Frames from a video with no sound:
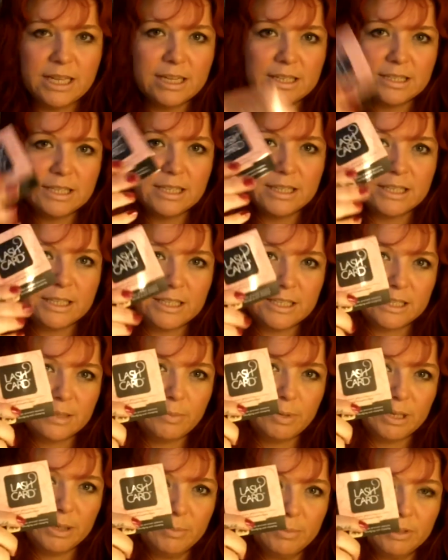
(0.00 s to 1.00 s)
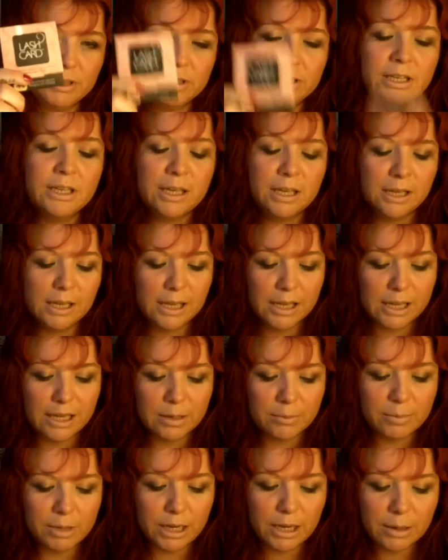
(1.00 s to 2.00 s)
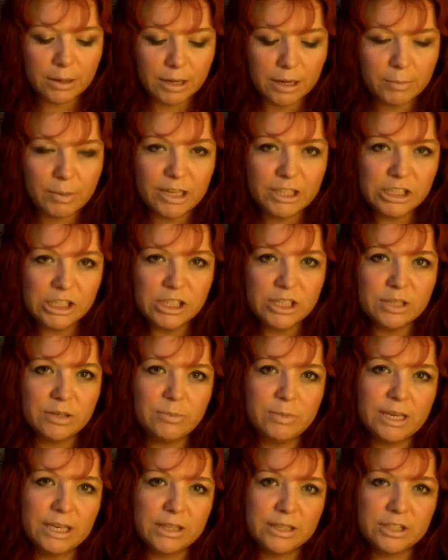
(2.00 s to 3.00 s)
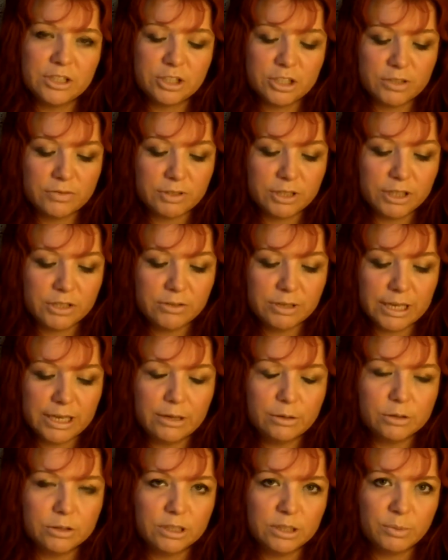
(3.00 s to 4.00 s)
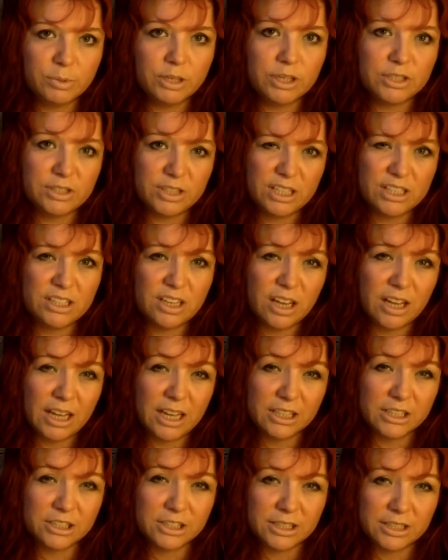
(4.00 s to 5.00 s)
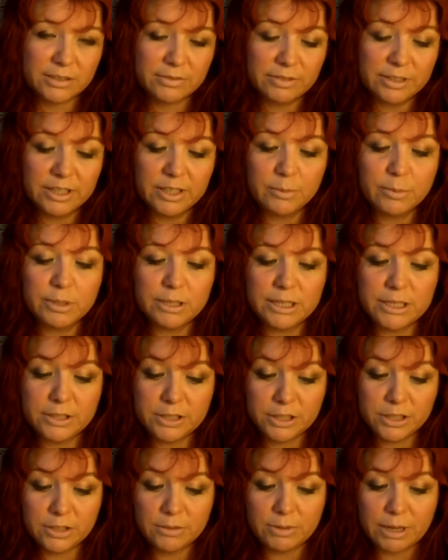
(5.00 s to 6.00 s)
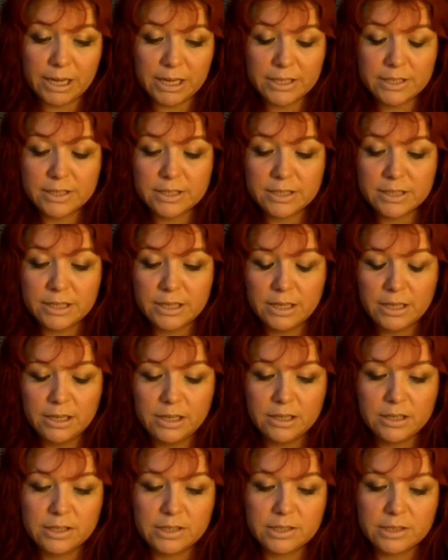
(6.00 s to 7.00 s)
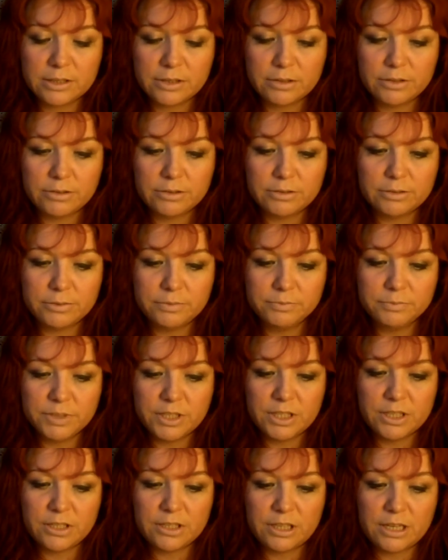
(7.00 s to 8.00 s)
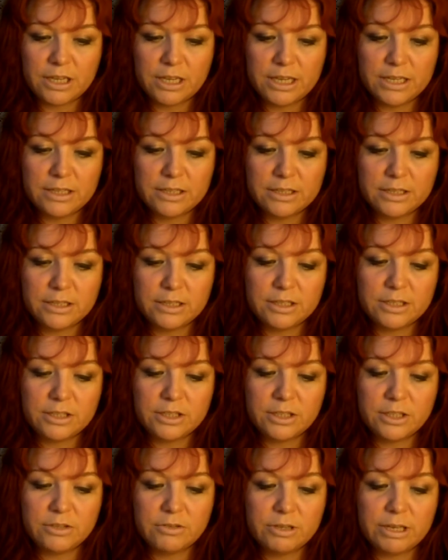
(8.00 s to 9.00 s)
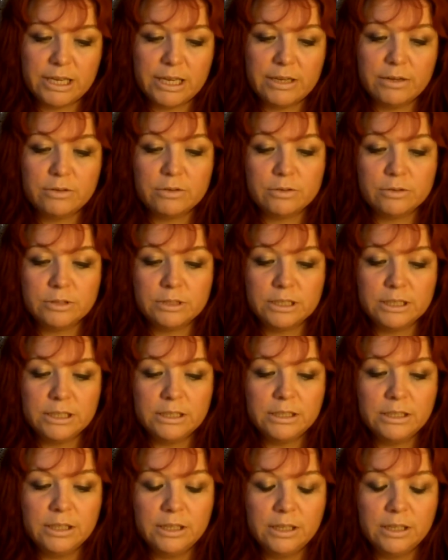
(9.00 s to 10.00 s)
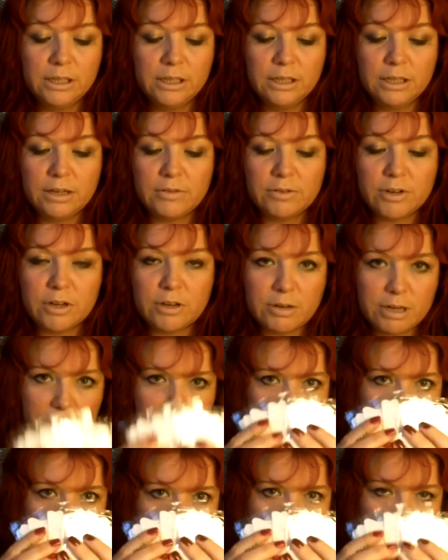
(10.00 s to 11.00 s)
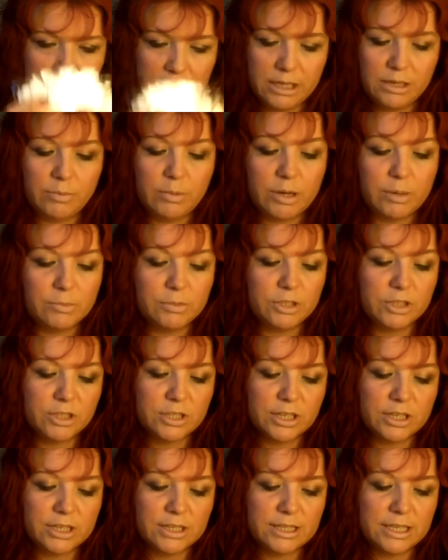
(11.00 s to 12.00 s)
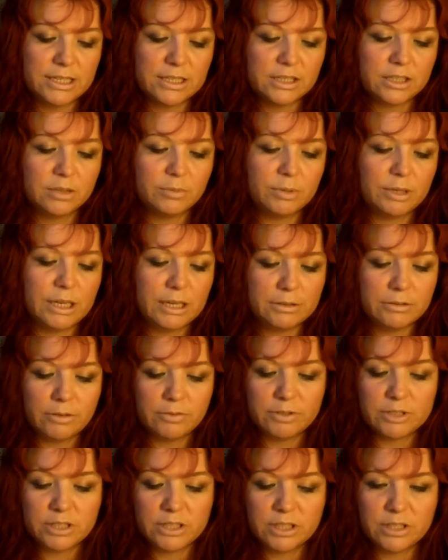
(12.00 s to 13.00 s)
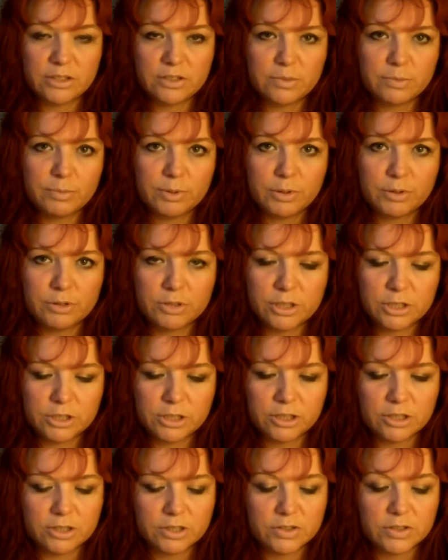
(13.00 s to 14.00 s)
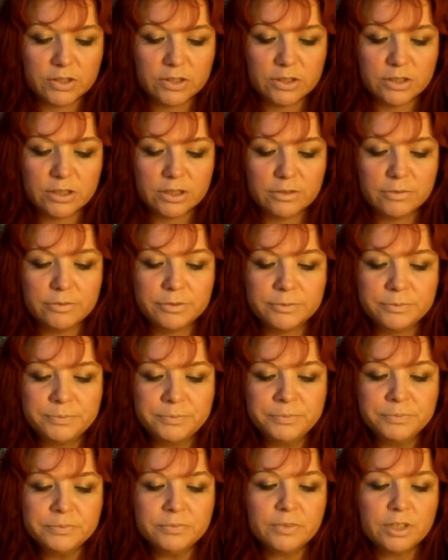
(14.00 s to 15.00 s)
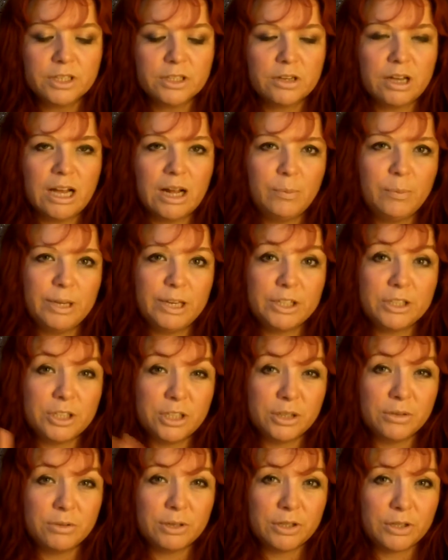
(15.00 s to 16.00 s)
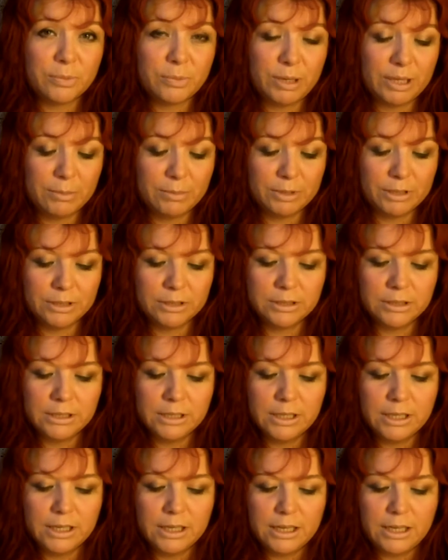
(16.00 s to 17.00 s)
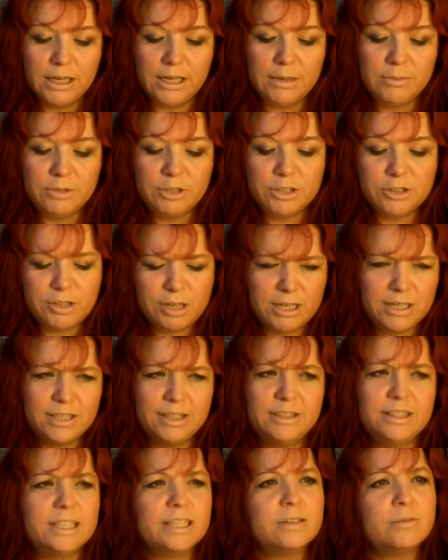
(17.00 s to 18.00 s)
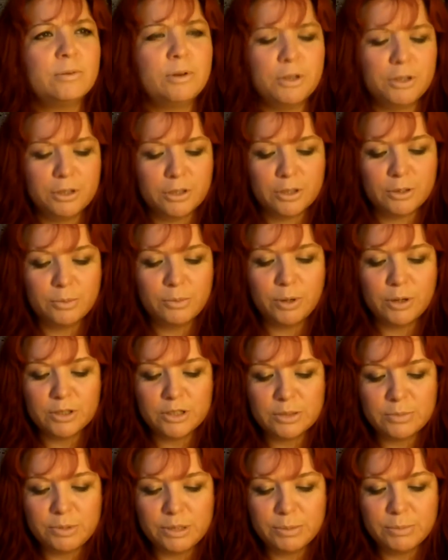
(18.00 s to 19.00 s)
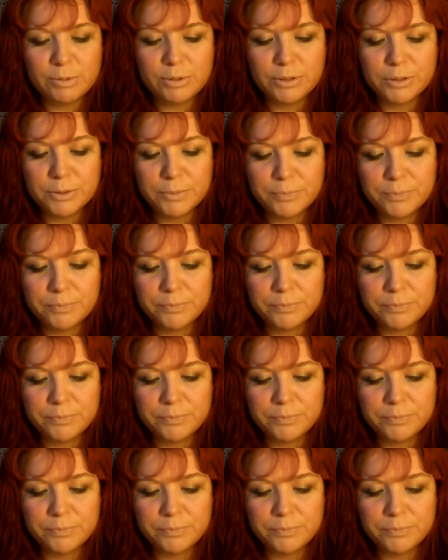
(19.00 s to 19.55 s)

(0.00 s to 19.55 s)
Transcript: I'll send these to people. I'm actually going to make this just for the UK only, because these are actually available in the US. So this is a UK only. I've got quite a few here, but I'm just going to send a couple out, obviously, because postage costs and stuff. So I'll pick two other people, and I'm just trying to think what you could possibly put.